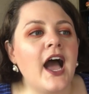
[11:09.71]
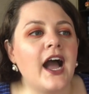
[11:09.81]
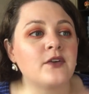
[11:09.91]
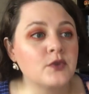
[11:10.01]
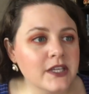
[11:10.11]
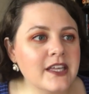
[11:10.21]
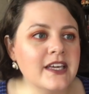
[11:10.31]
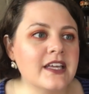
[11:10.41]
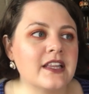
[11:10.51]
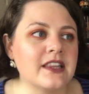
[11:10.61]
I
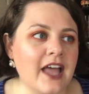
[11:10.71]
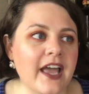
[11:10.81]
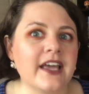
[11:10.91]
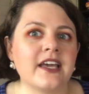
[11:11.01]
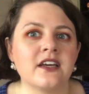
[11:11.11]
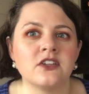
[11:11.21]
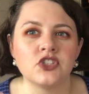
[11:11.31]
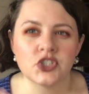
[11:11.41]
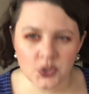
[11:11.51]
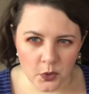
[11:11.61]
really like
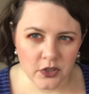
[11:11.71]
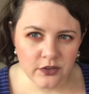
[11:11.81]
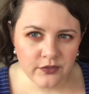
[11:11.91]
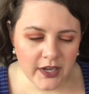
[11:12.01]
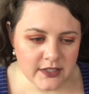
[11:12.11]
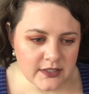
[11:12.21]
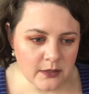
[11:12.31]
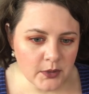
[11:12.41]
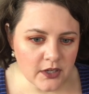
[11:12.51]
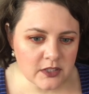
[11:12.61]
shorter
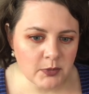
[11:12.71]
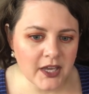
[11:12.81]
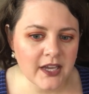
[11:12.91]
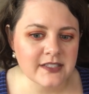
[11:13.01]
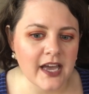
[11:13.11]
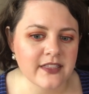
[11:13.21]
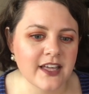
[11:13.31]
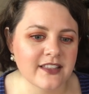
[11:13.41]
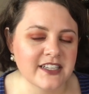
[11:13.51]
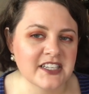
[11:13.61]
fantasy books because I
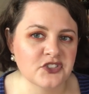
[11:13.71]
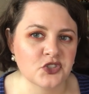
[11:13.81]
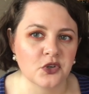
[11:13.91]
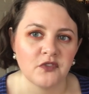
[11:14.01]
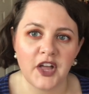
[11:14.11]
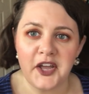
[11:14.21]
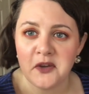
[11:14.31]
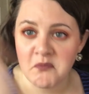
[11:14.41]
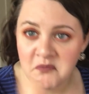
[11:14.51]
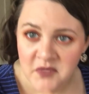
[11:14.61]
think they tend to sort of like